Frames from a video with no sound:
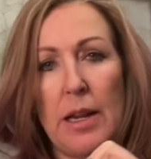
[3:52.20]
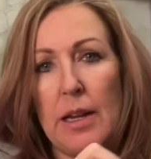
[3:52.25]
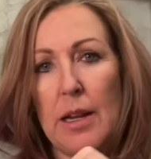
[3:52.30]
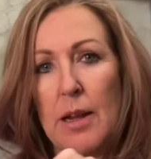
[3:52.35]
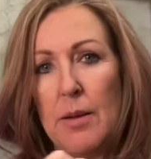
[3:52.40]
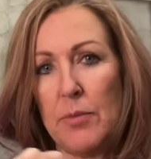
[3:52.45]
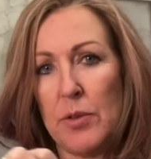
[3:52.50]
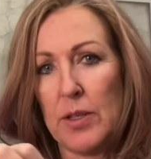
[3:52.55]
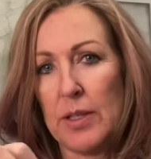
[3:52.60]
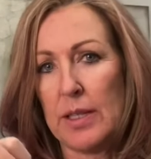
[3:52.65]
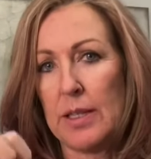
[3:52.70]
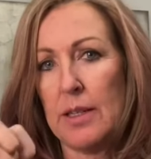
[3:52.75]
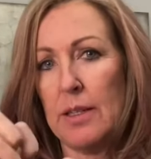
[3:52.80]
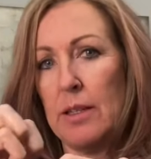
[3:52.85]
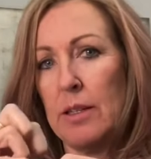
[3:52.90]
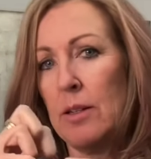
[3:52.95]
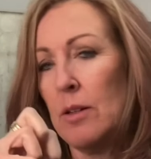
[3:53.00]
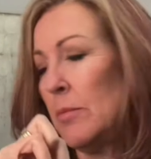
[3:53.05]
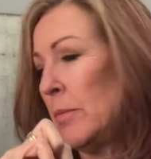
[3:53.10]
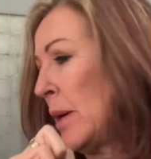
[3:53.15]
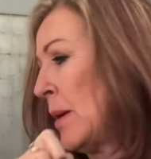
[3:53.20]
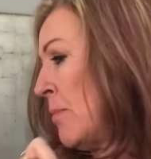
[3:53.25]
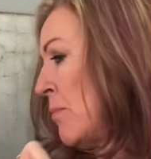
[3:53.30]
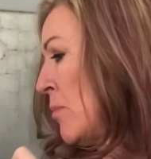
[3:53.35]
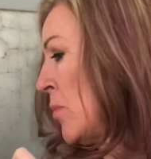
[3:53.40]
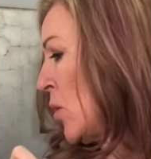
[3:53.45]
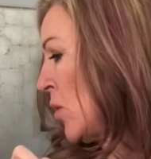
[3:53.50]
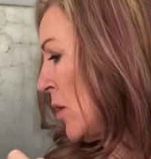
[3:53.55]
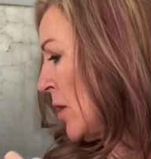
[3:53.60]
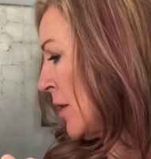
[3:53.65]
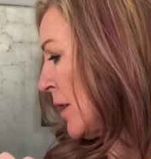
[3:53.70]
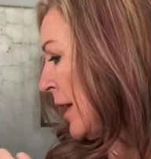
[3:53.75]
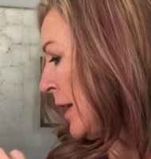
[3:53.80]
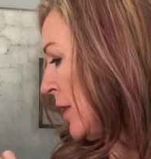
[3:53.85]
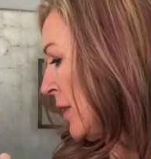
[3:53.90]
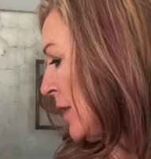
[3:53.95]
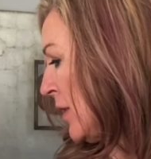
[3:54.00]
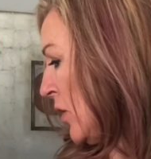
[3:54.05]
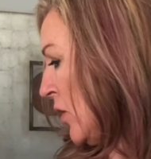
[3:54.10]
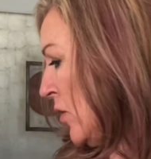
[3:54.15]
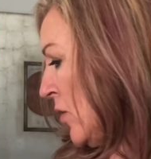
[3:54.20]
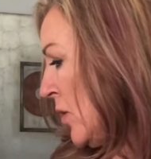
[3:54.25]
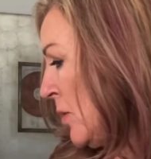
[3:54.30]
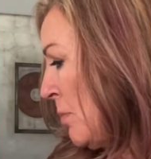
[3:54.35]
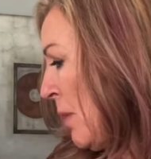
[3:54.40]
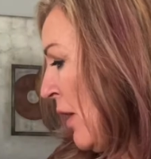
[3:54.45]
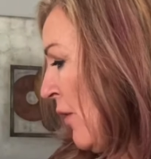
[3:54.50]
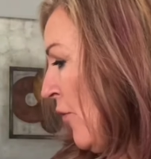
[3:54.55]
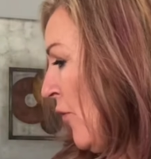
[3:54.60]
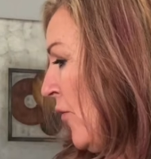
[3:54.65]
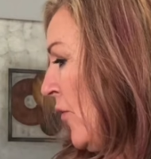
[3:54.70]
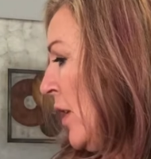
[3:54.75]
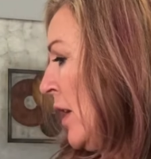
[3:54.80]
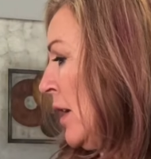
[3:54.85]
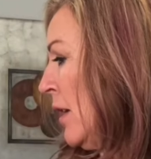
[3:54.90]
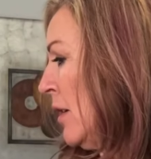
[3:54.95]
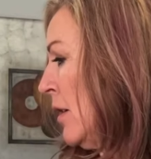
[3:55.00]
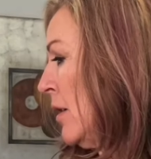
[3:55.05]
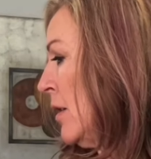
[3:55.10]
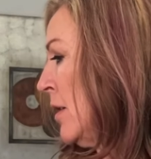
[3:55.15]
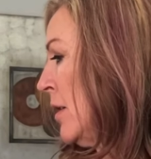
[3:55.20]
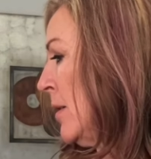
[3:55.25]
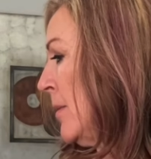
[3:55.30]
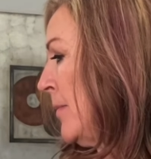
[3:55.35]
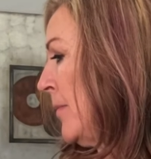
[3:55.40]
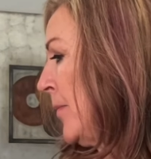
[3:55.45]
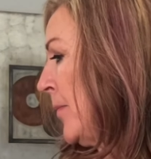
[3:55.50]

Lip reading: up just a little bit more. I just use my finger.